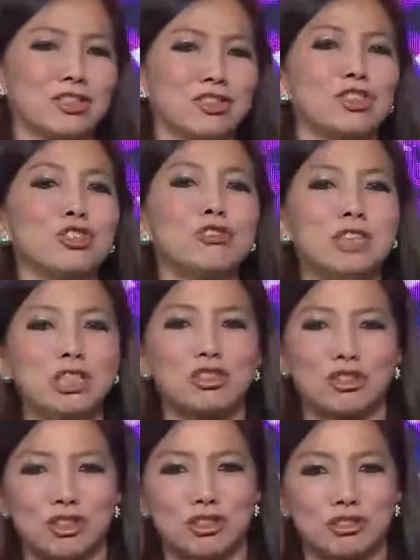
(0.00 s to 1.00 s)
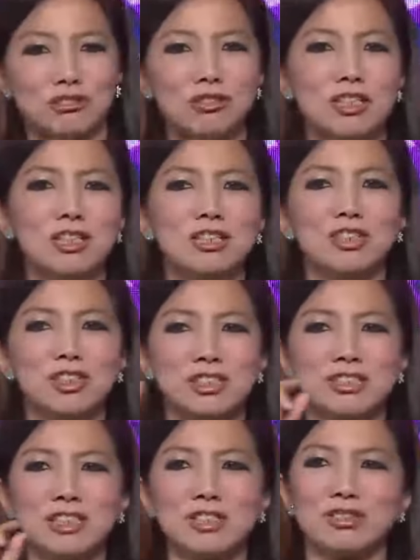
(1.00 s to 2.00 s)
So you don't need to code. You
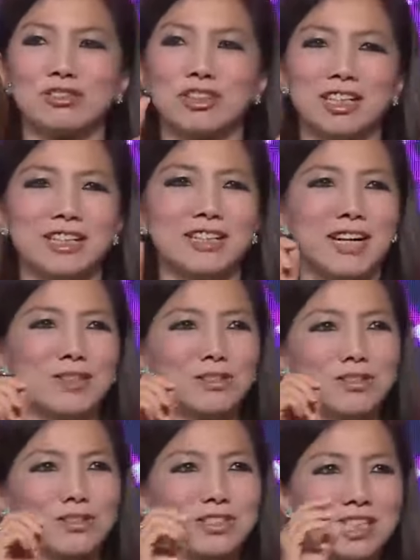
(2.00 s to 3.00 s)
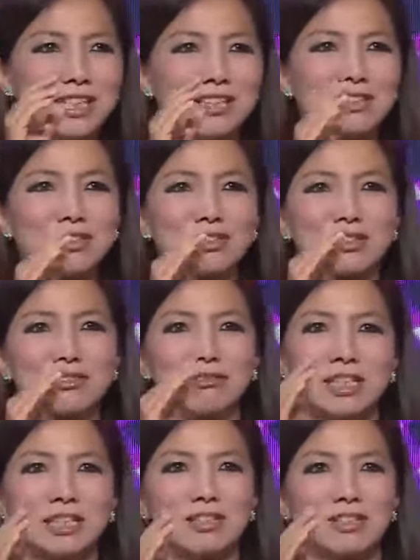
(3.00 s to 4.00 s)
just need to learn how to tell it to go
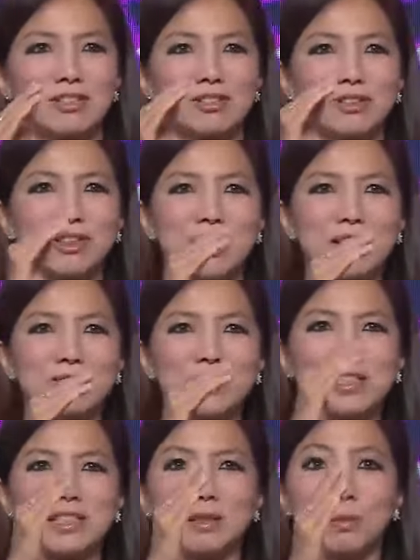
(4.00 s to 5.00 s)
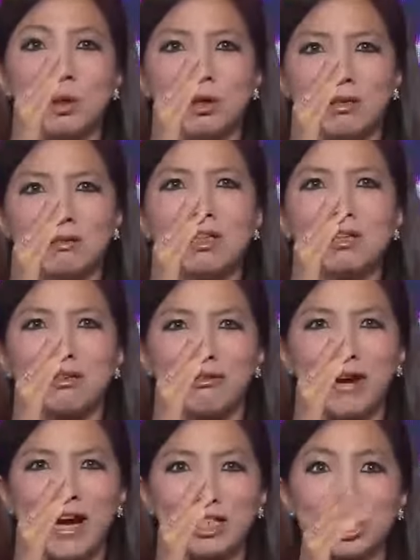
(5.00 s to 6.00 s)
right, to go left, see a wall,
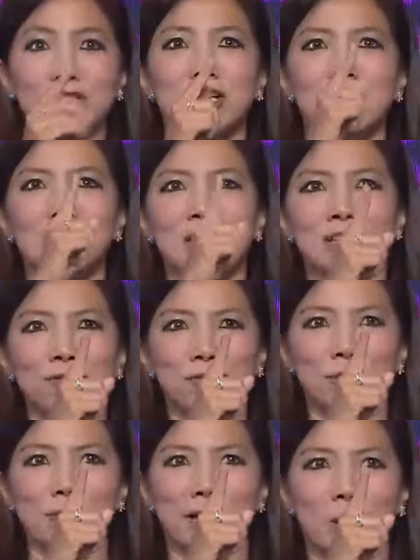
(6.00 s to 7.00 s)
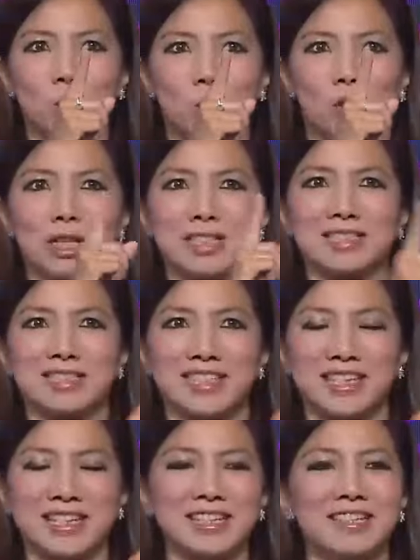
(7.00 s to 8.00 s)
crash, learn from that wall, it's
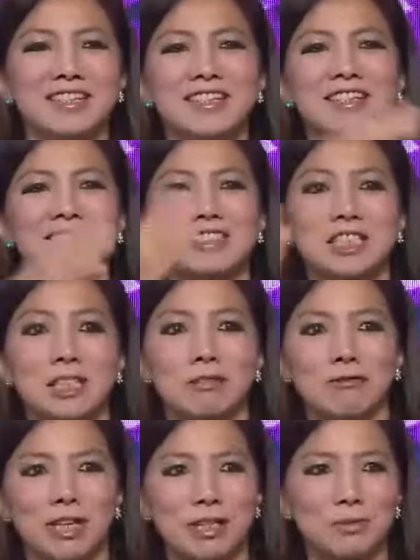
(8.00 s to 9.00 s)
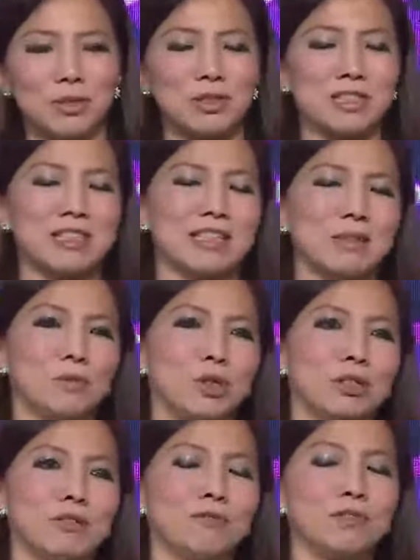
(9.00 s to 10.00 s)
there. Turn right when you see that
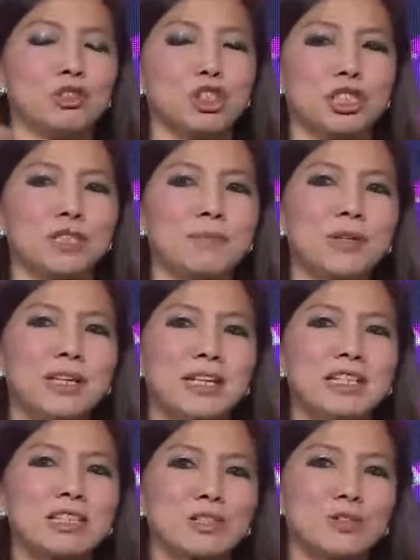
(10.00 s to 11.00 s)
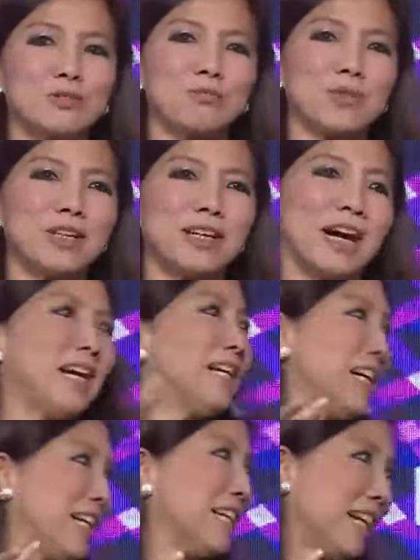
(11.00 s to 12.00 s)
wall in future. And so I,
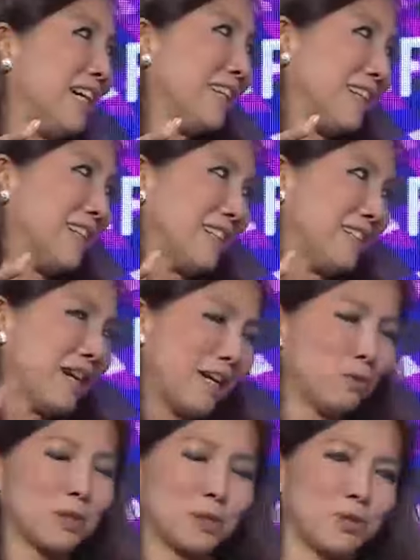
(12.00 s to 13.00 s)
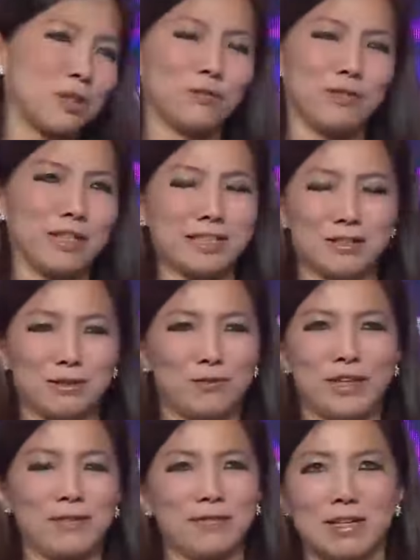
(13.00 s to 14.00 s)
I, I, I was one of, like, I don't know,
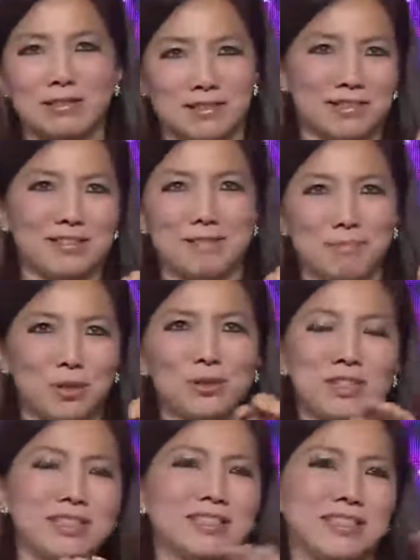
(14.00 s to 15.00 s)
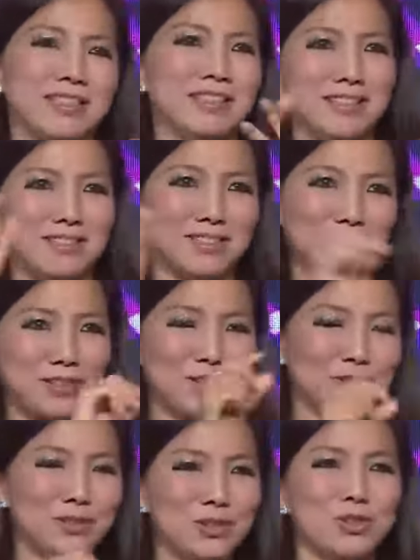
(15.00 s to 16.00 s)
five thousand employees that learned, you
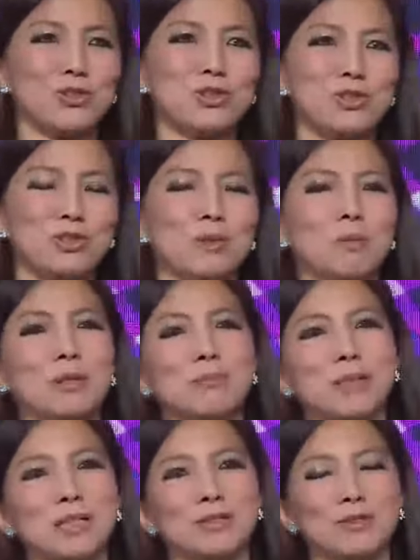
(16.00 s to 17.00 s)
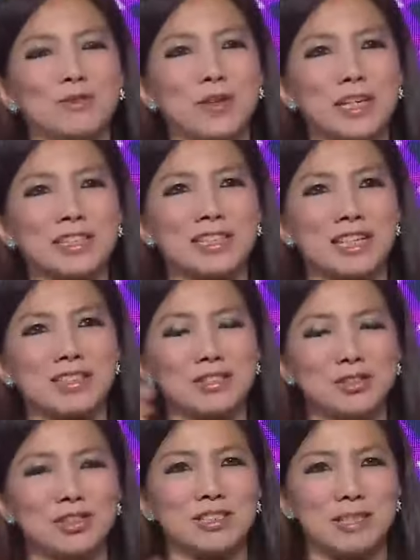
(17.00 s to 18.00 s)
know, to, to, to build my own fast car
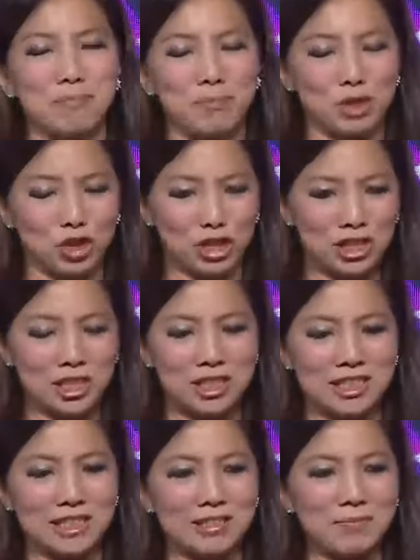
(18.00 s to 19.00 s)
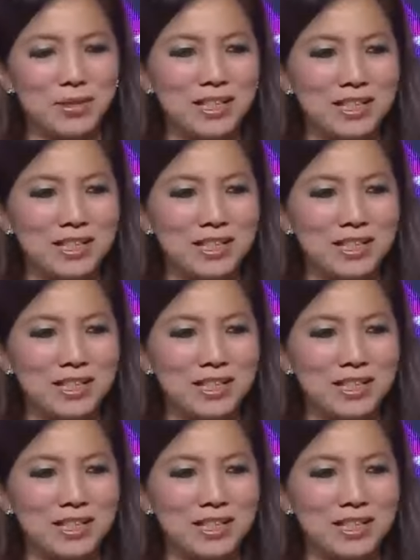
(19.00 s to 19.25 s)
using machine learning.